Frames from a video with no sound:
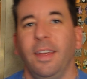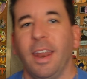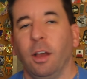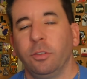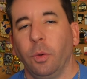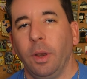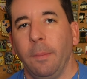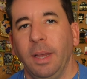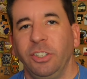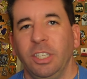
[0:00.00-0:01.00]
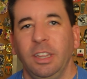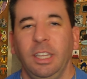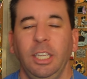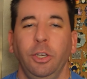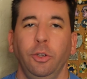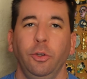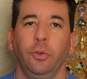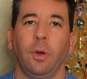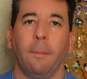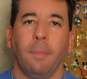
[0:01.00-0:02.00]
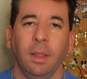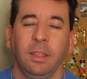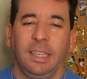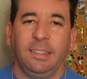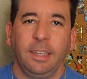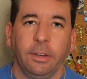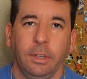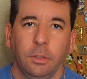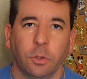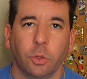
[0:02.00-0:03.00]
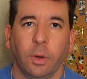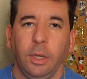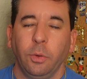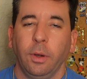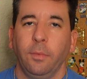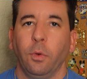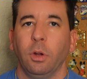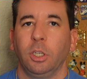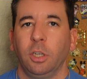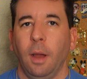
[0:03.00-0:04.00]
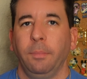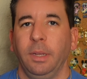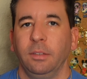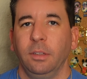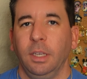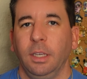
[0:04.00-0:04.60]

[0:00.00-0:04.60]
Then I also want to mention the new monthly series for 2024 at Shop Disney.